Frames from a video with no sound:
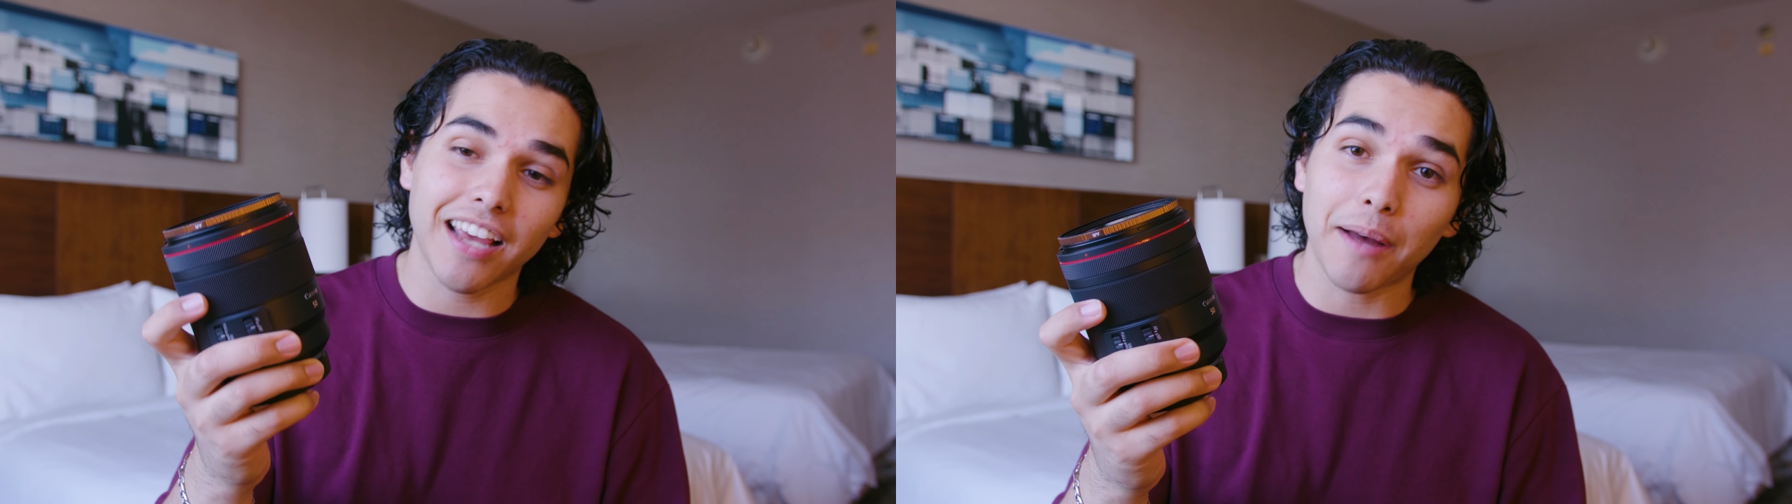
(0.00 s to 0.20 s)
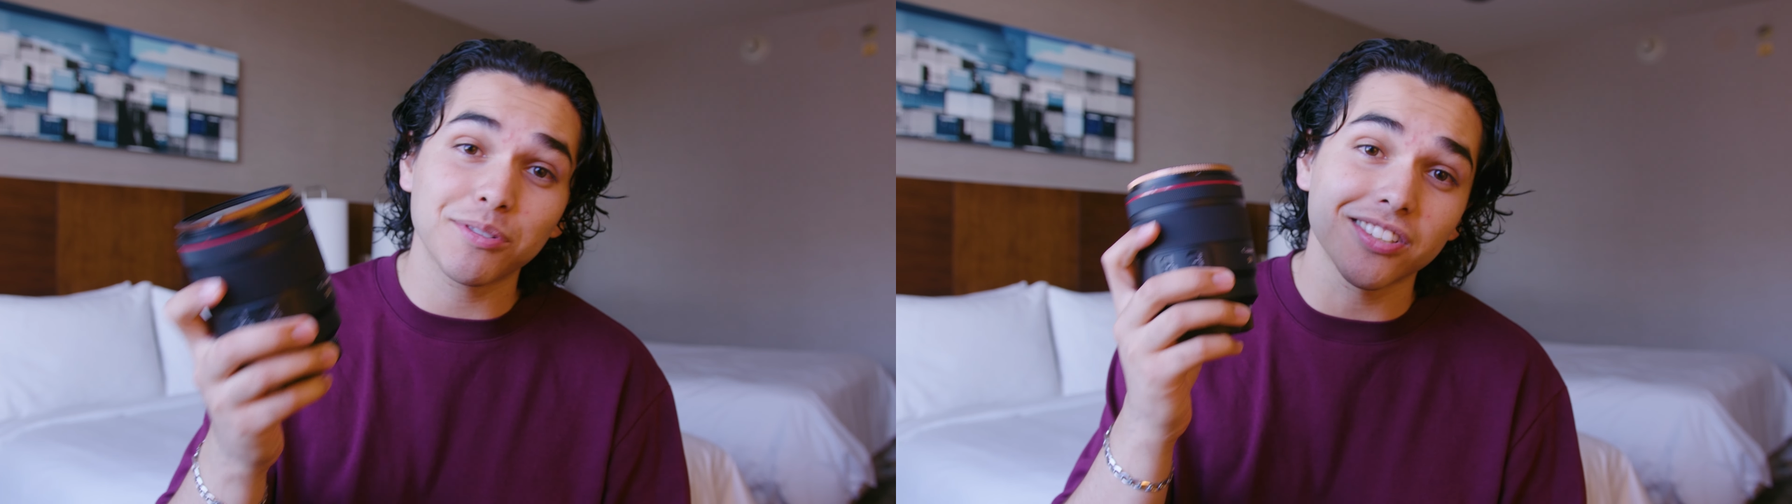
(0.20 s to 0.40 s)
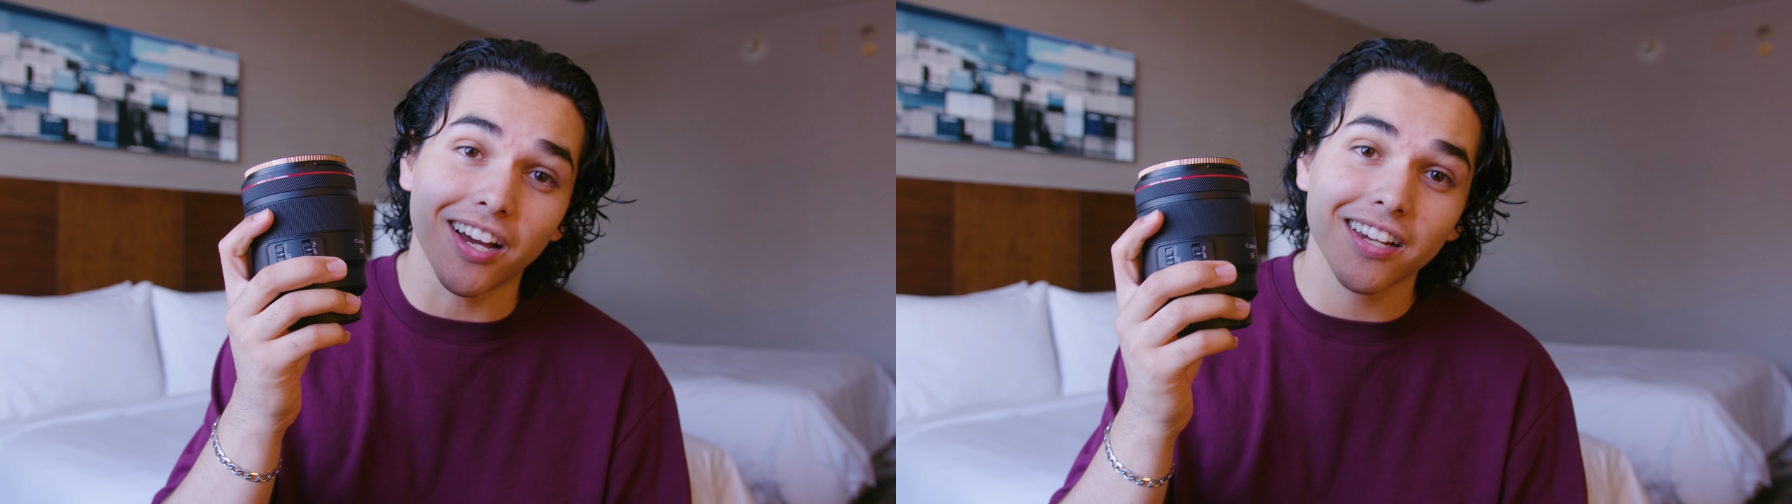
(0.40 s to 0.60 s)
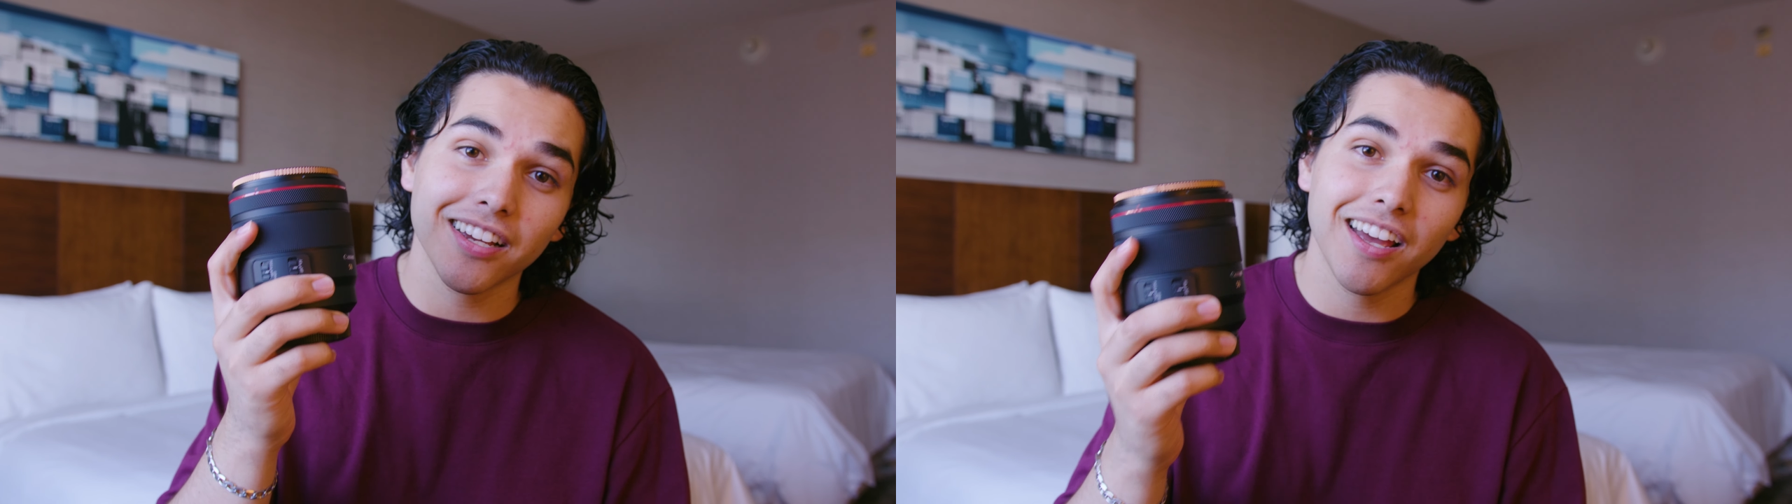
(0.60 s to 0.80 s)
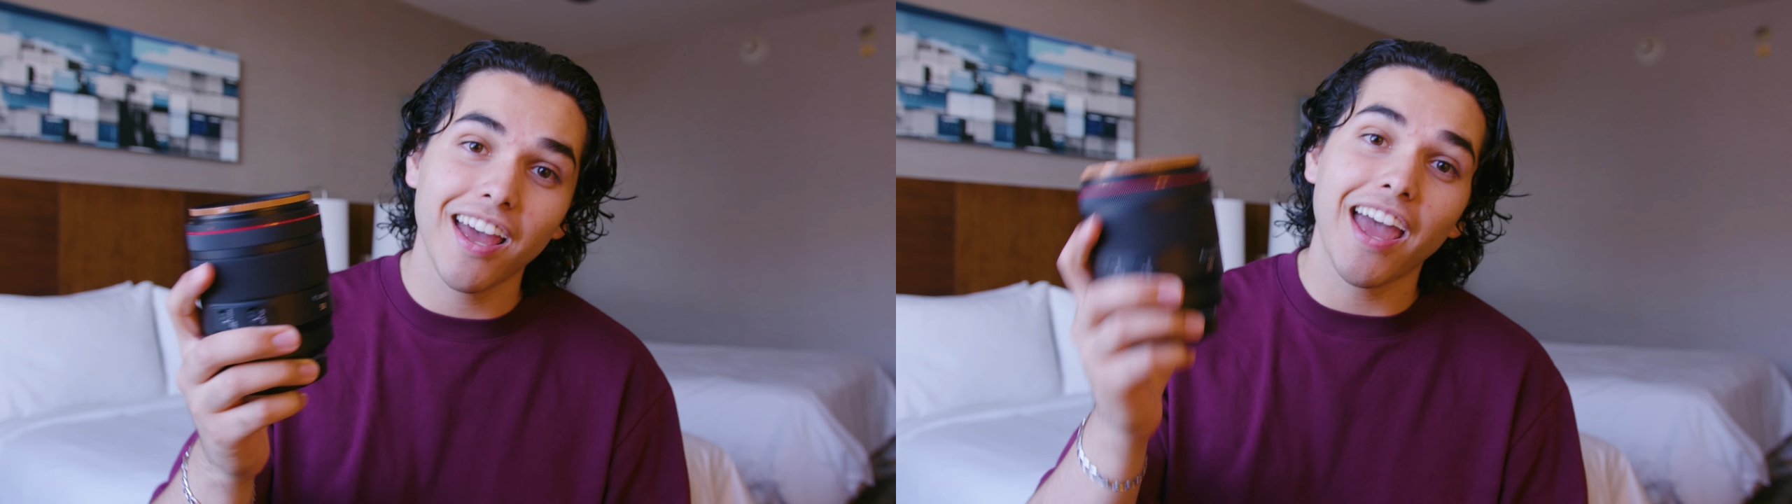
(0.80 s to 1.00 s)
caps suck,
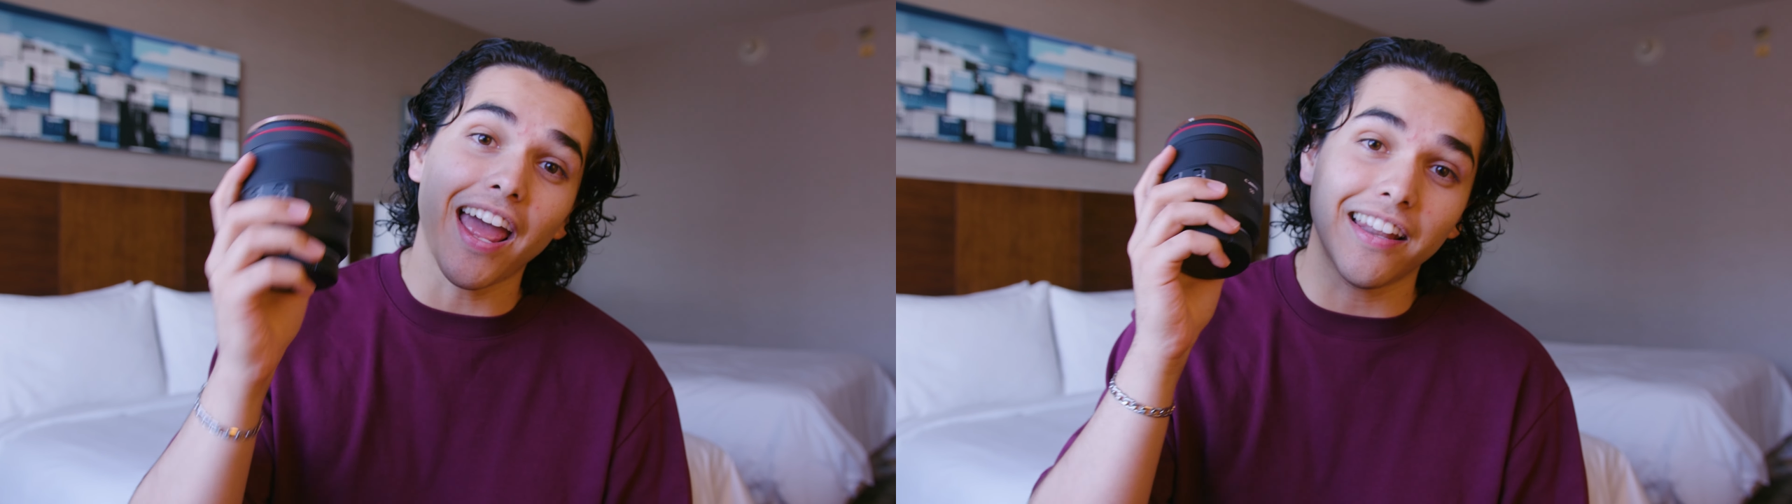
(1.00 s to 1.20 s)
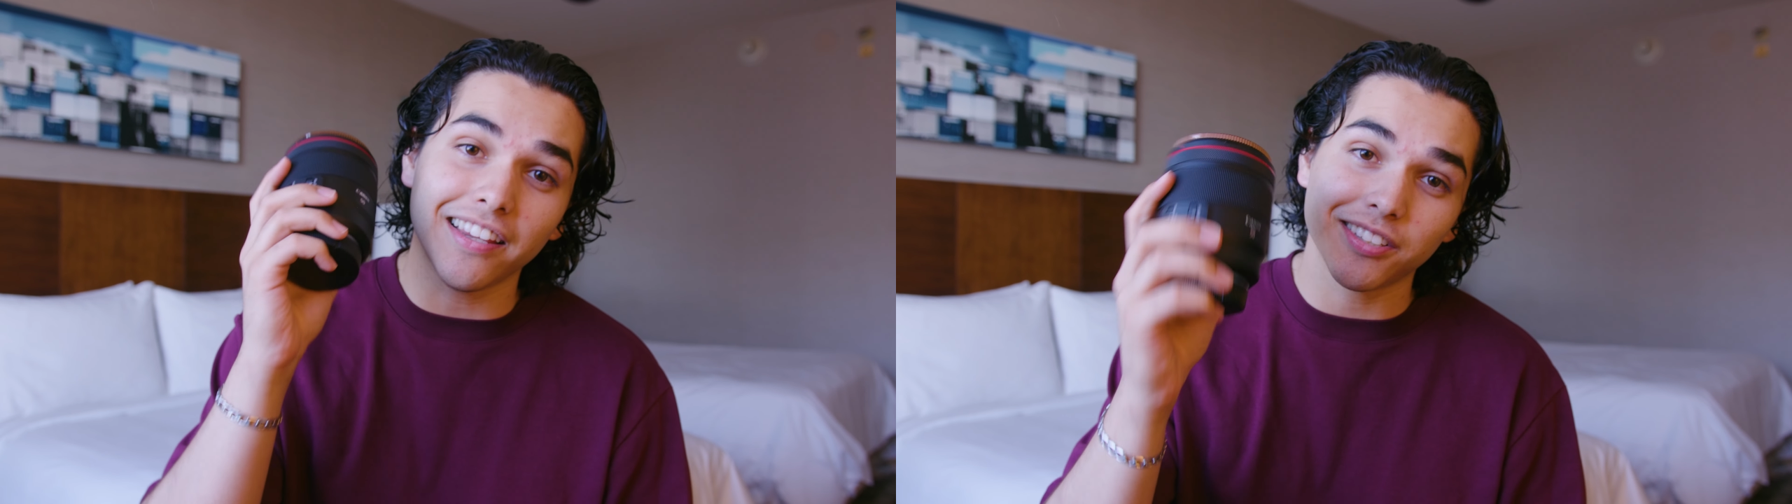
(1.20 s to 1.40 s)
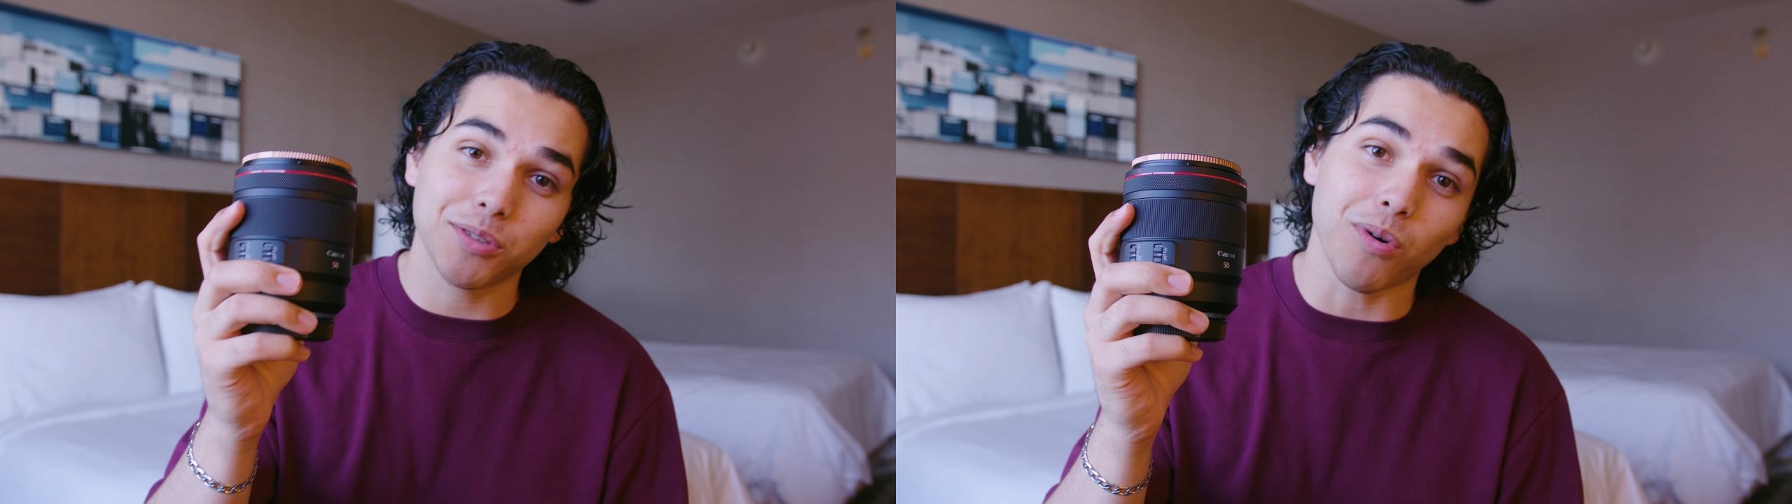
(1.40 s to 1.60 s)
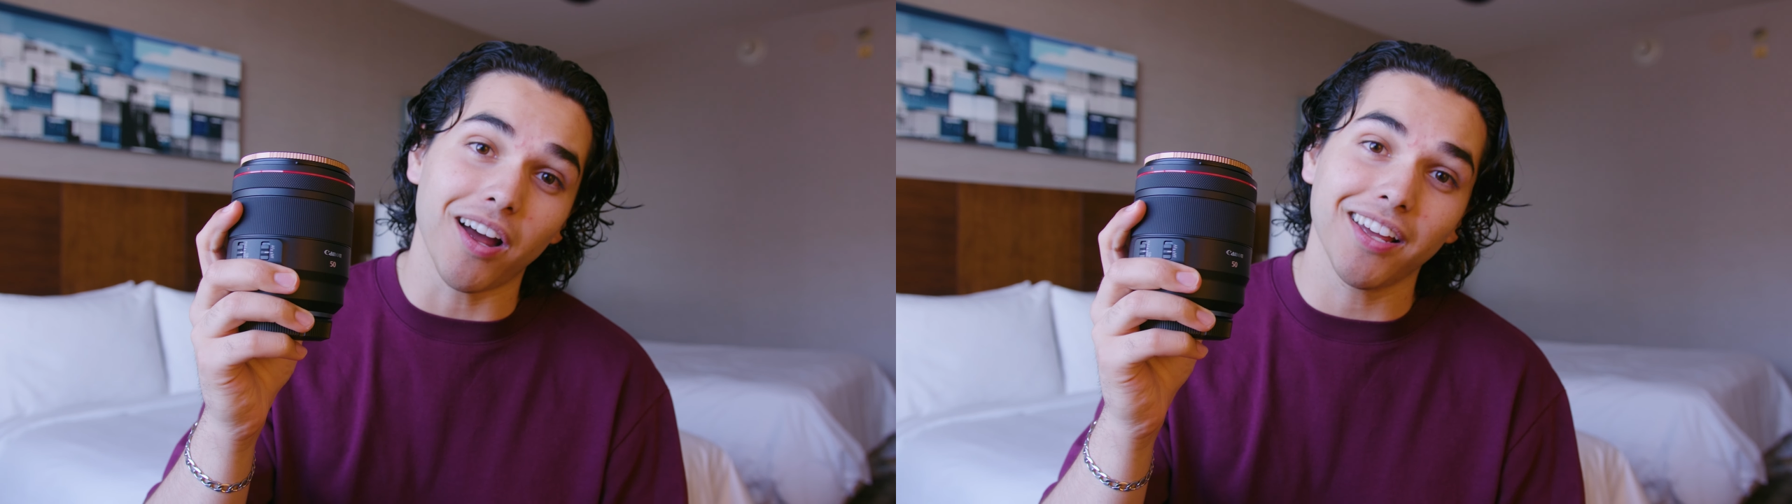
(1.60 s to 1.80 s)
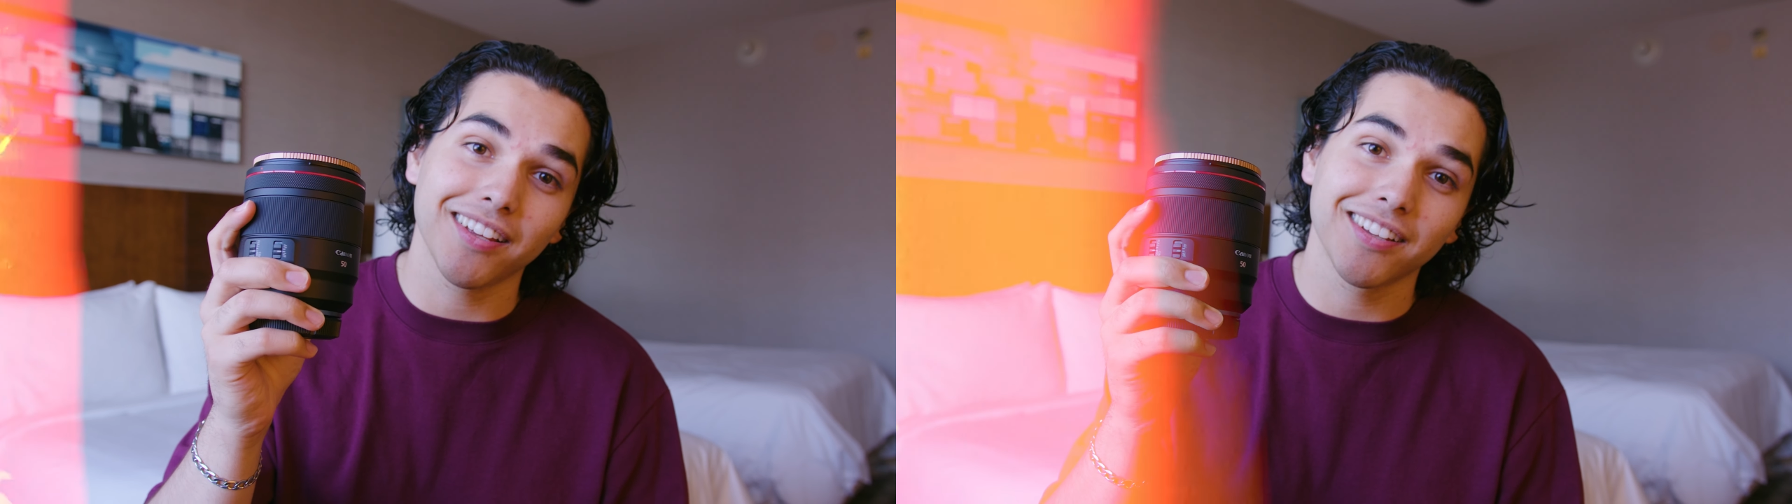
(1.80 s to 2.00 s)
and this is why.